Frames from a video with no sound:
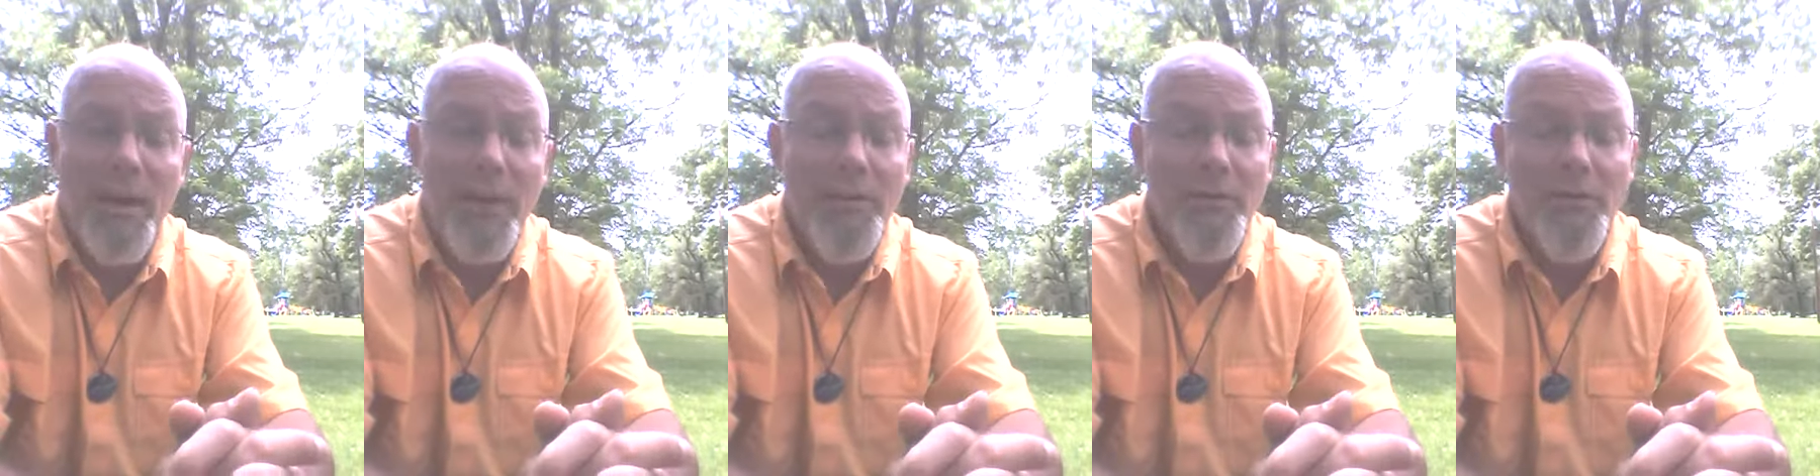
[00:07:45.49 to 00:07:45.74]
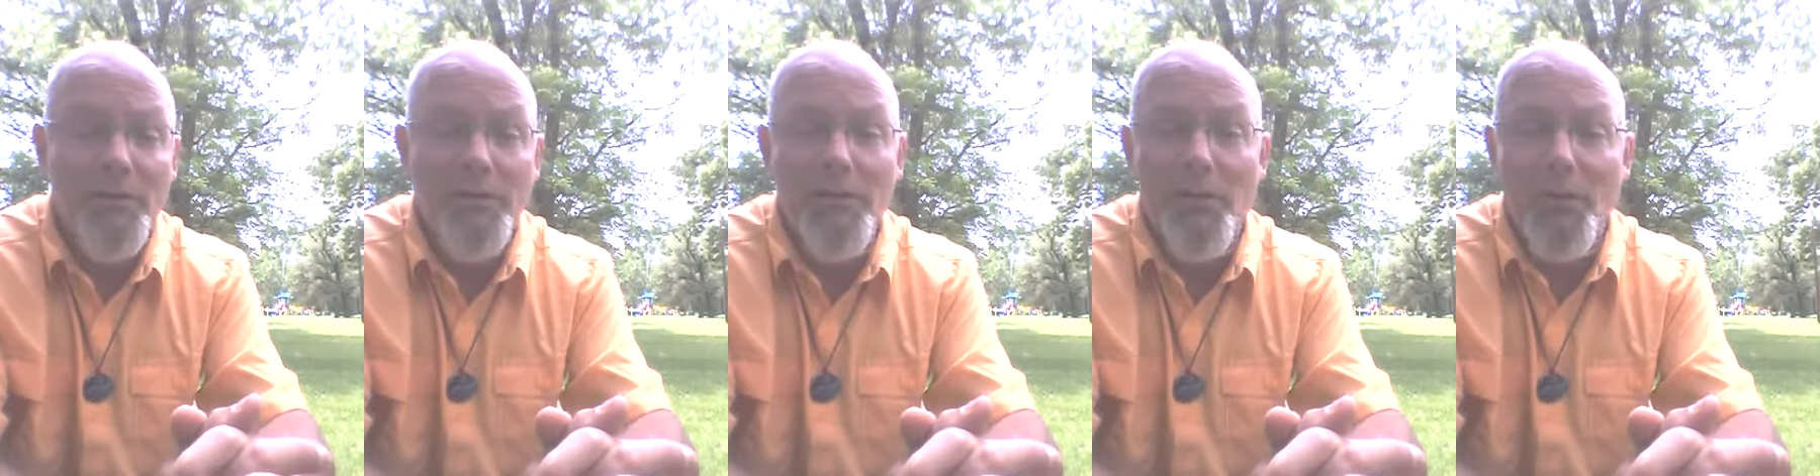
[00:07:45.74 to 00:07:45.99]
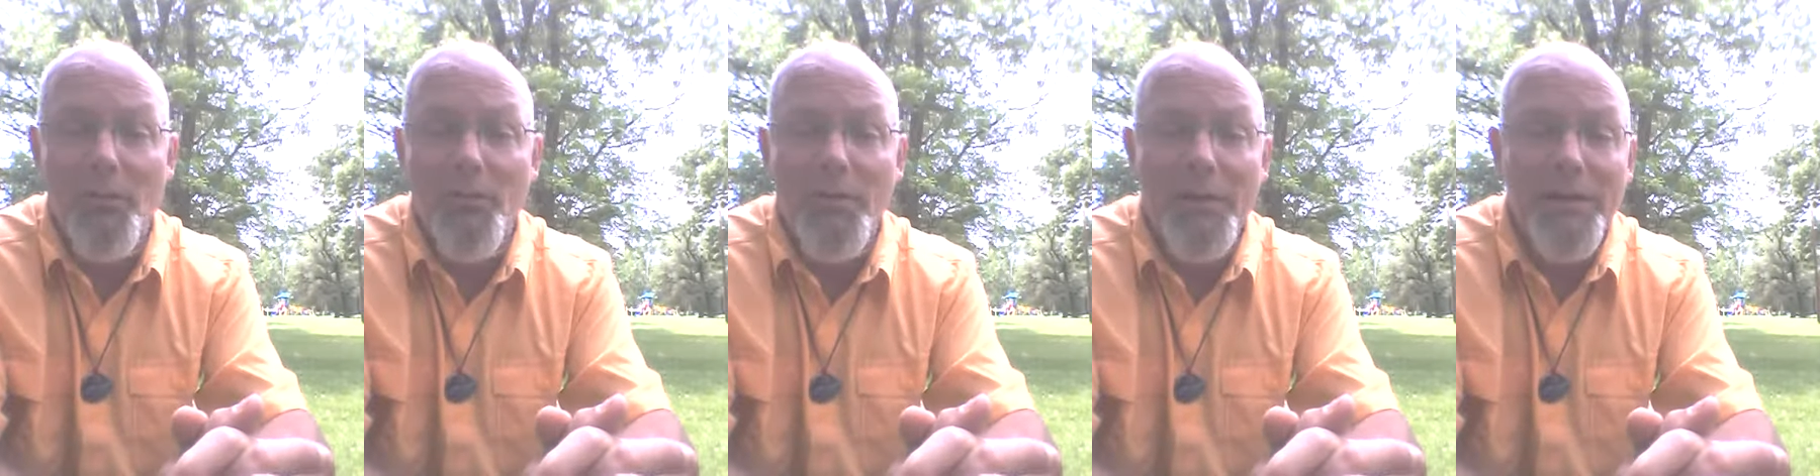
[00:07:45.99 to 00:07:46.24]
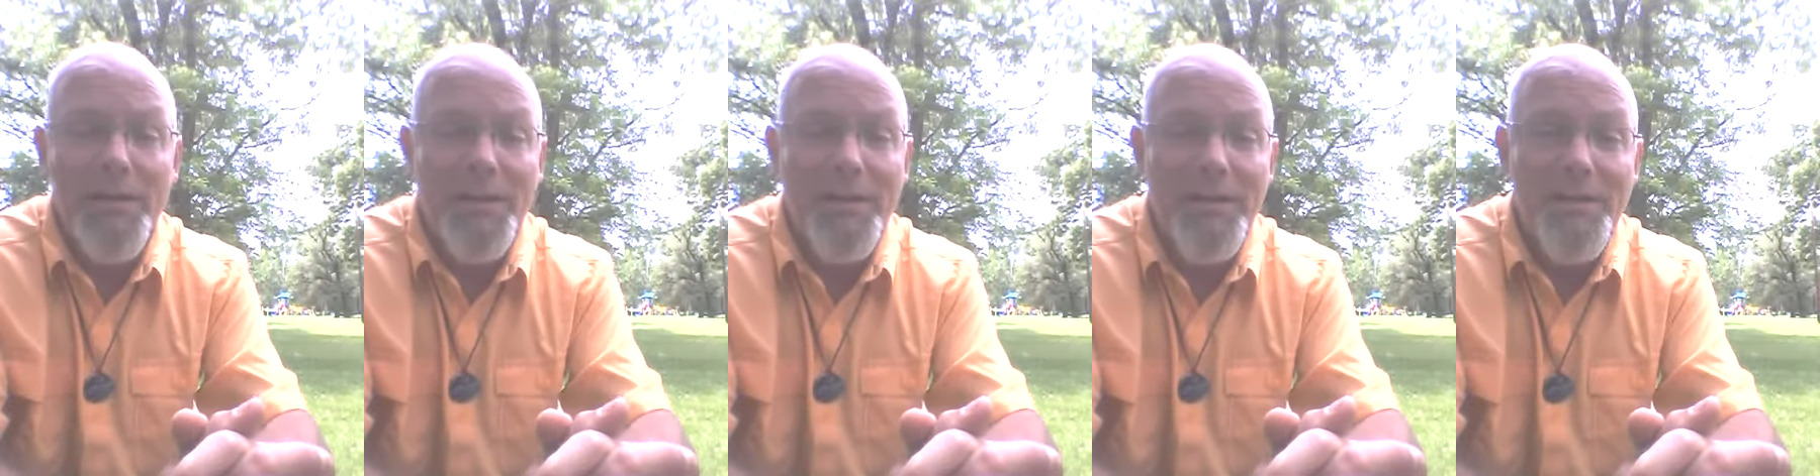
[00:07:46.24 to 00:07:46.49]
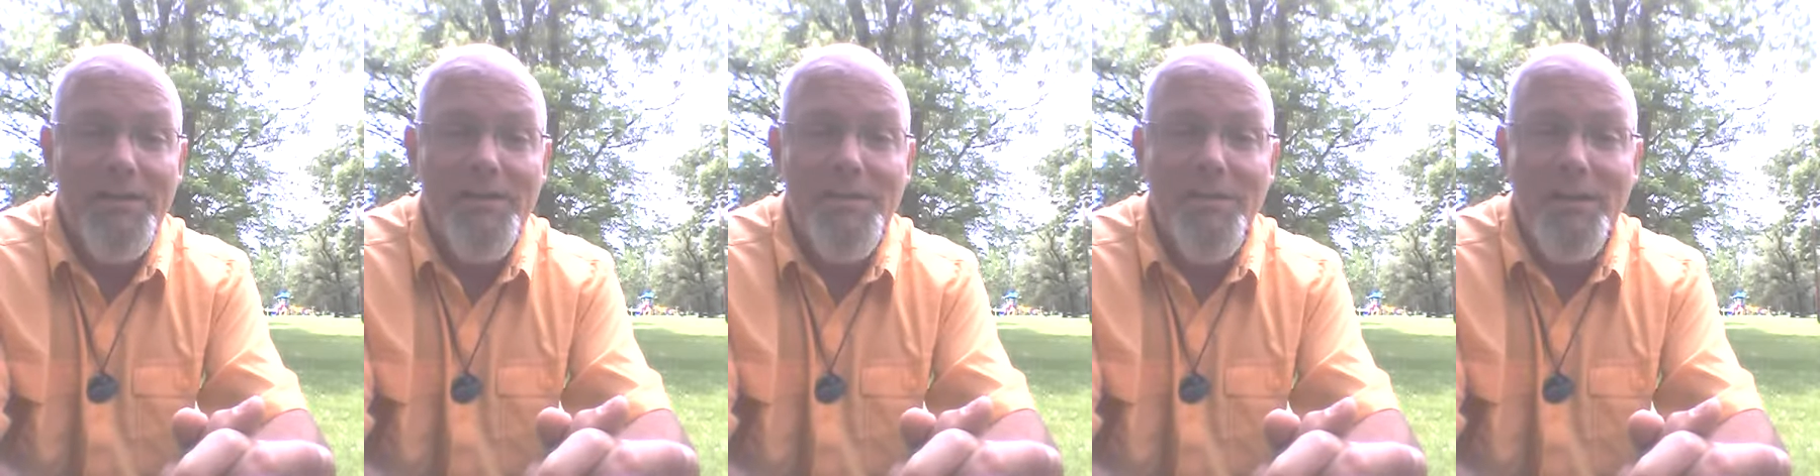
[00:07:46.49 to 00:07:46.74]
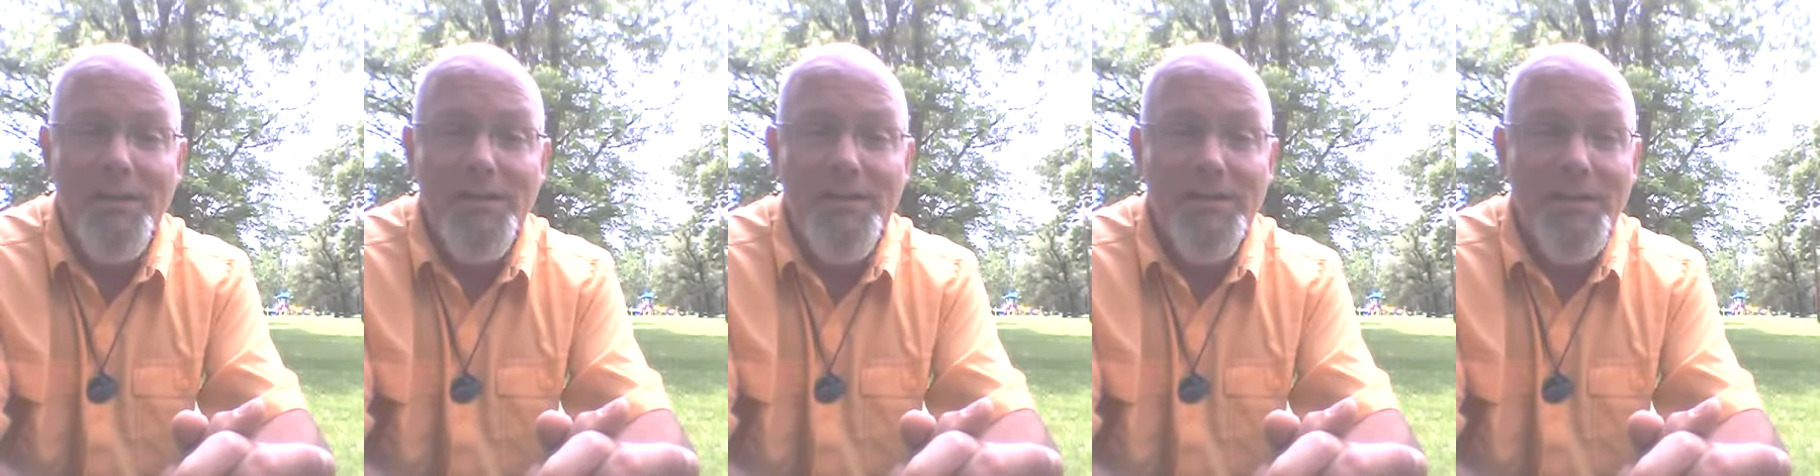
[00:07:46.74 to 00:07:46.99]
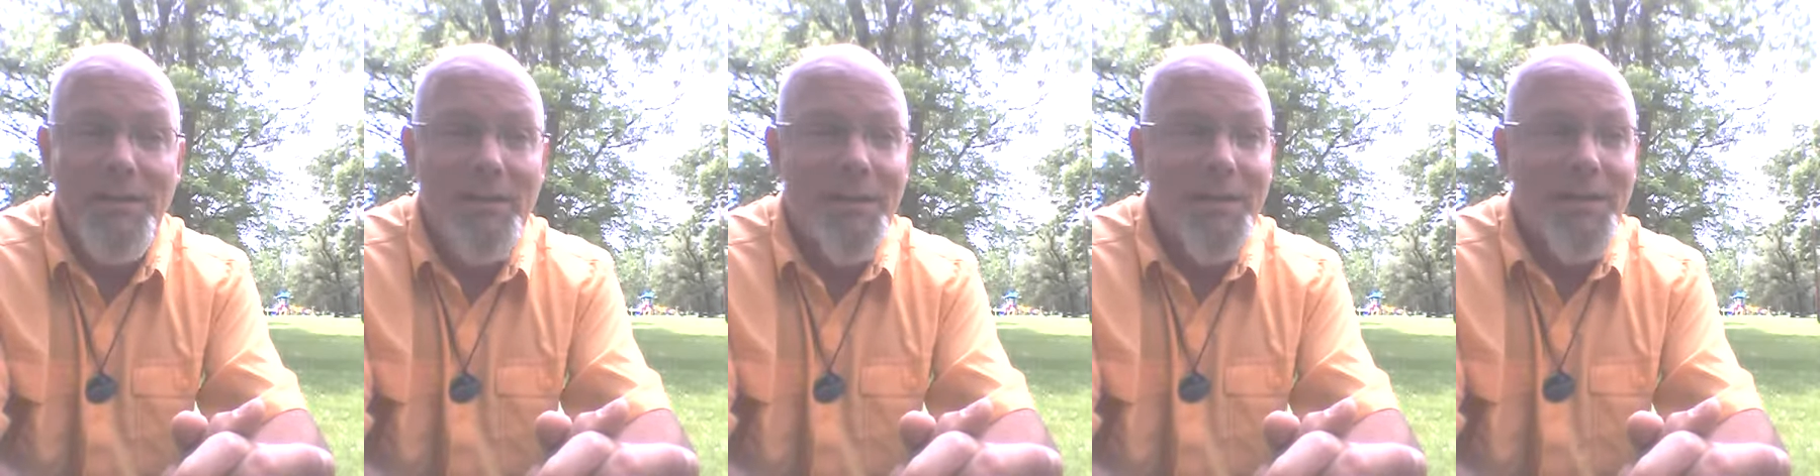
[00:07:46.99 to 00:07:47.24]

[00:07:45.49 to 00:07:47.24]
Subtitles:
I don't know what it is that's